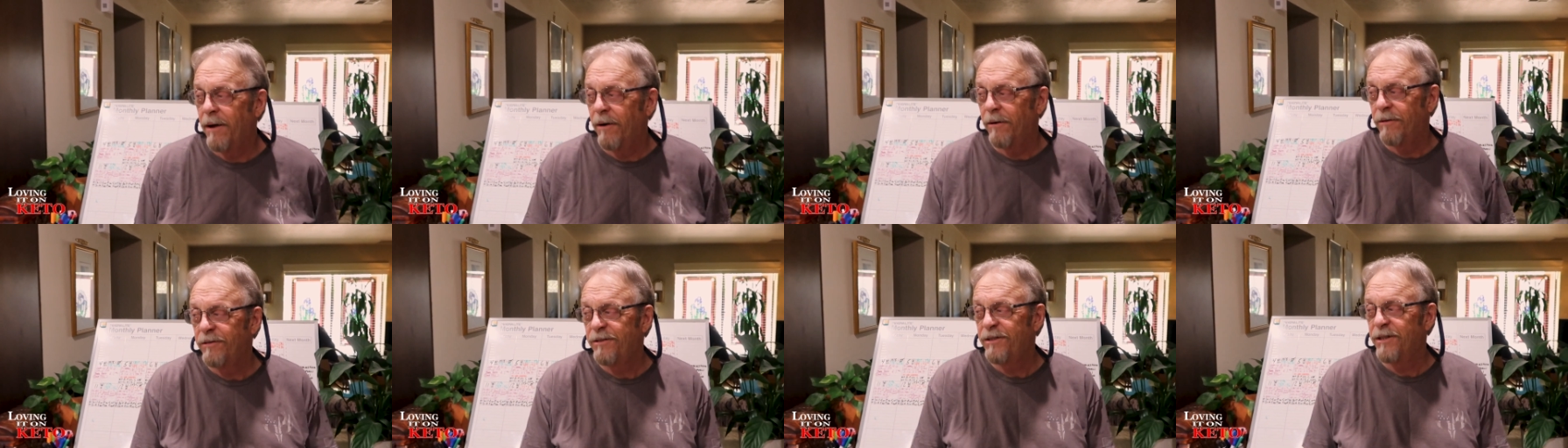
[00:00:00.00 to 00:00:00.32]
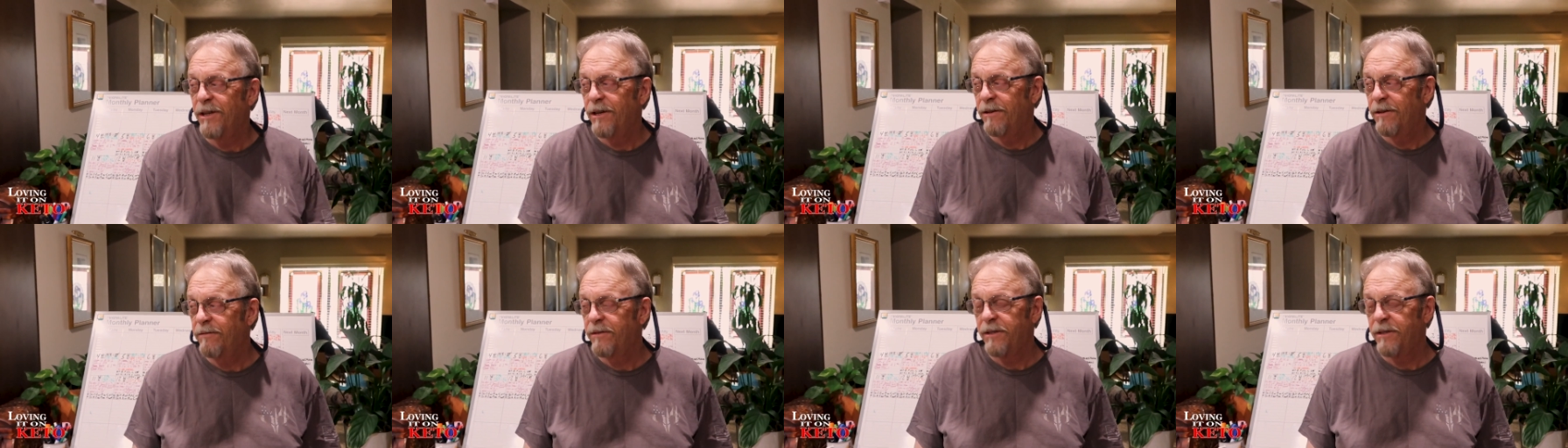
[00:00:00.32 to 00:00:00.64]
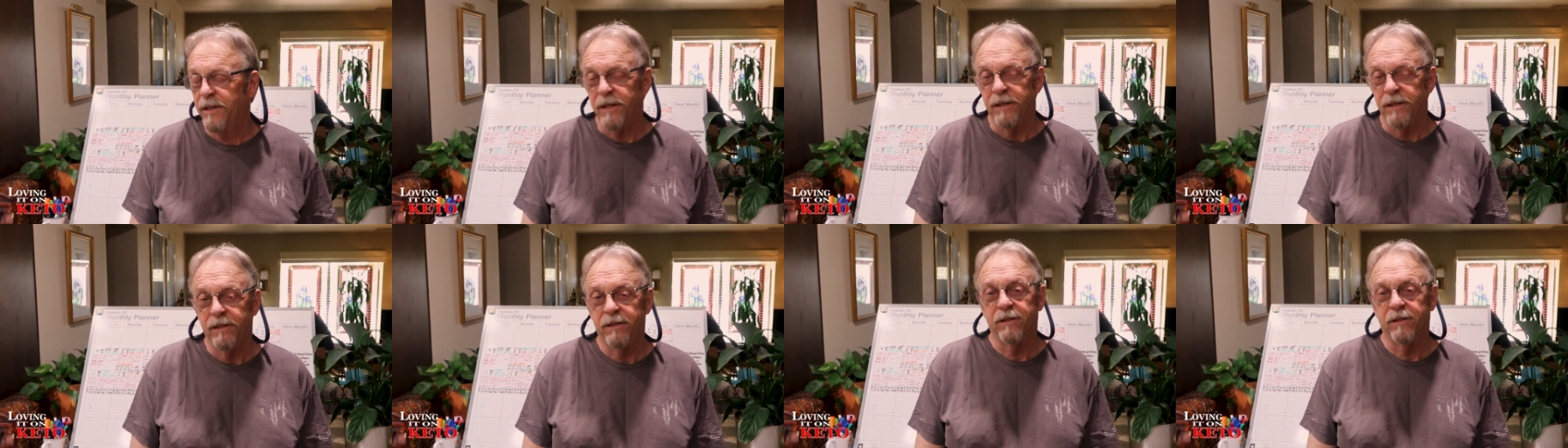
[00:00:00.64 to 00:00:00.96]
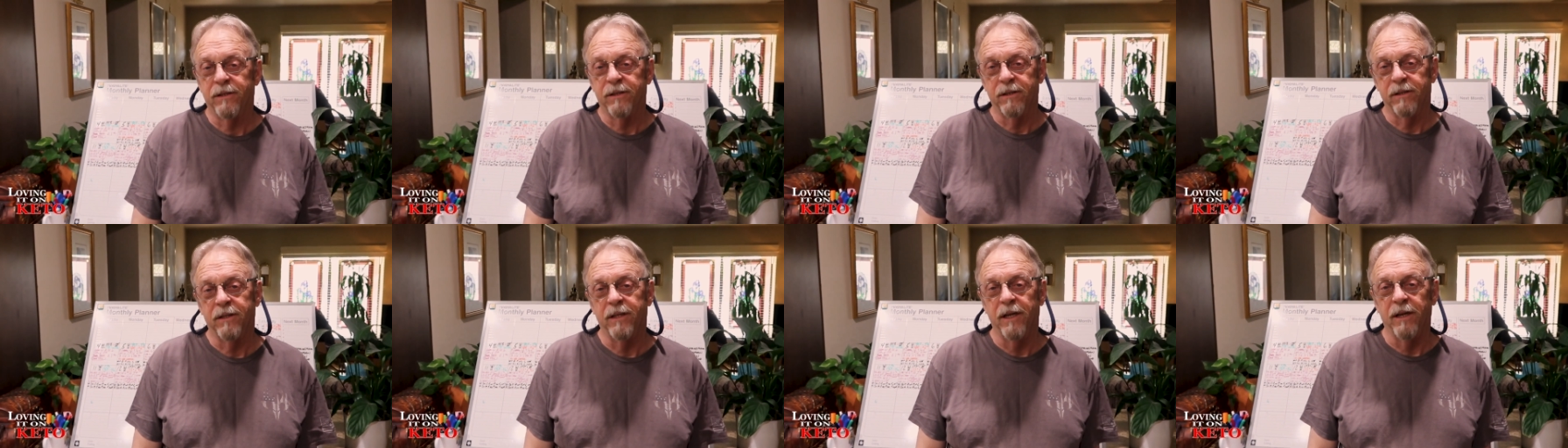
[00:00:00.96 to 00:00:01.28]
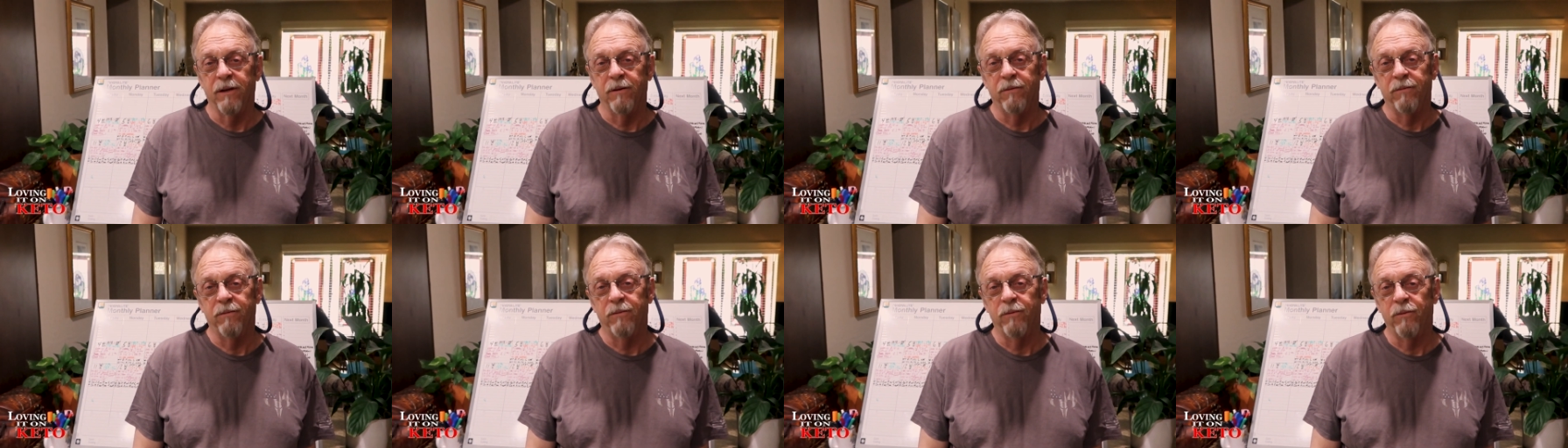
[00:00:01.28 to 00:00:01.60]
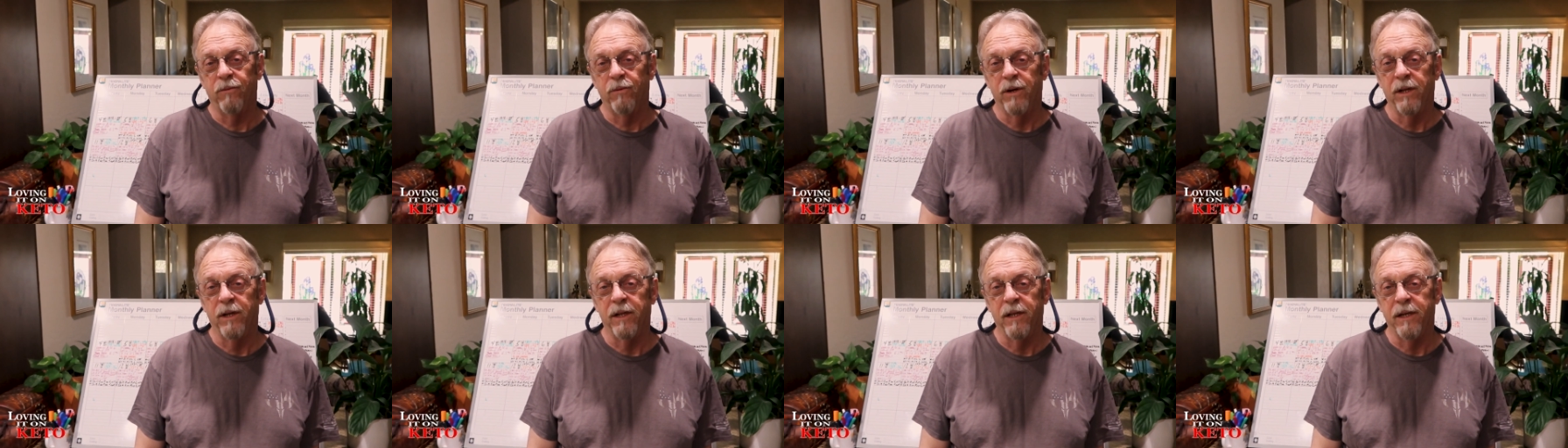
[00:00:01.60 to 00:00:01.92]
ourselves that's that
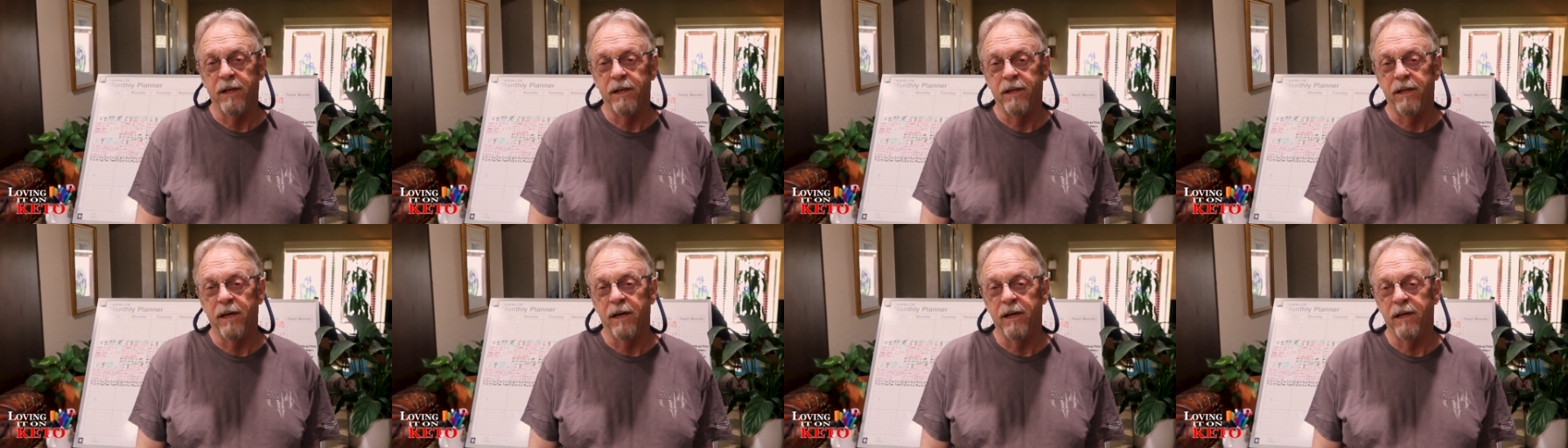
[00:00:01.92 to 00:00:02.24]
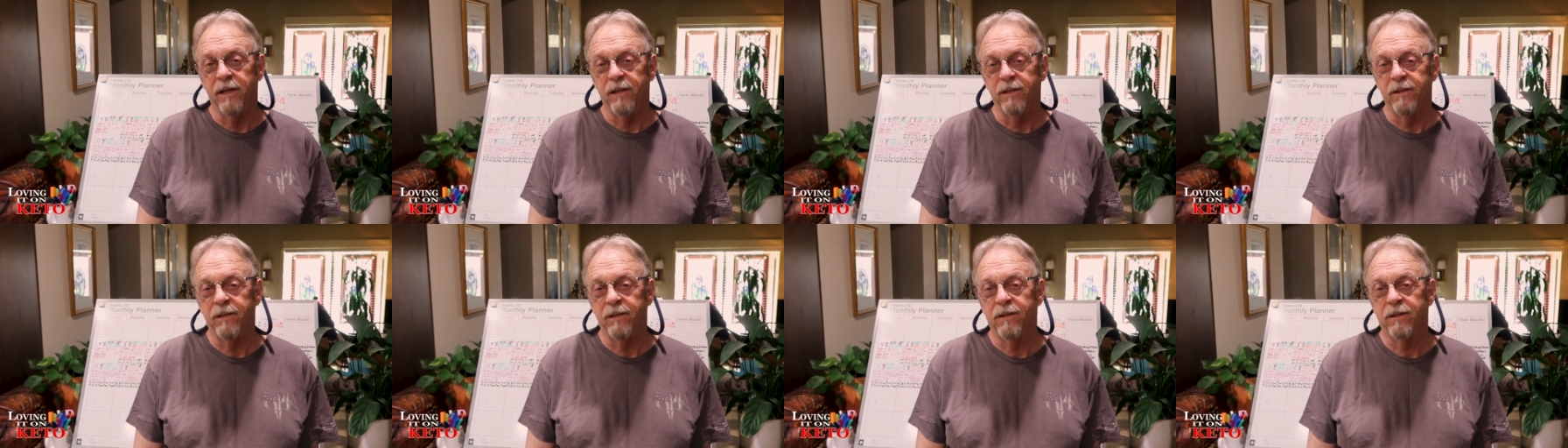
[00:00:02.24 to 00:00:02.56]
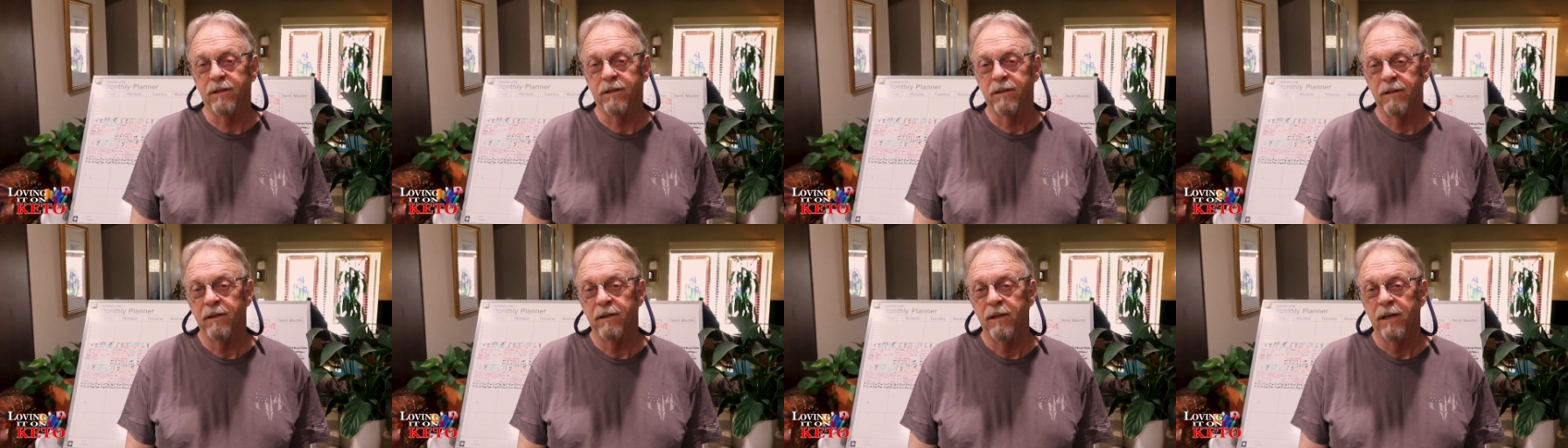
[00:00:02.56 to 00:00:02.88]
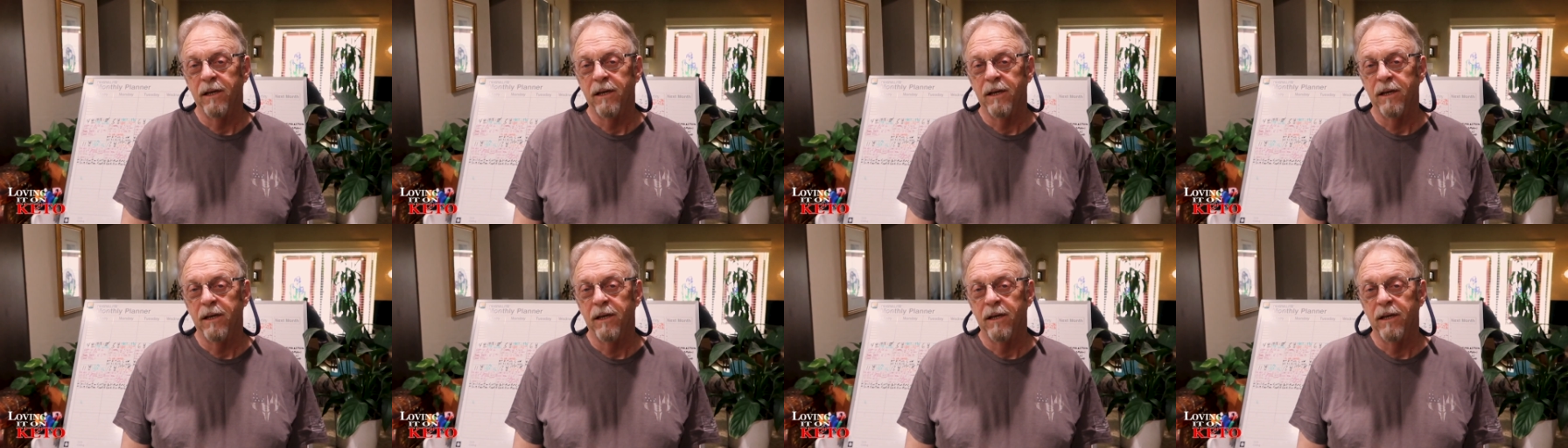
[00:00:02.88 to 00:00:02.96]
really does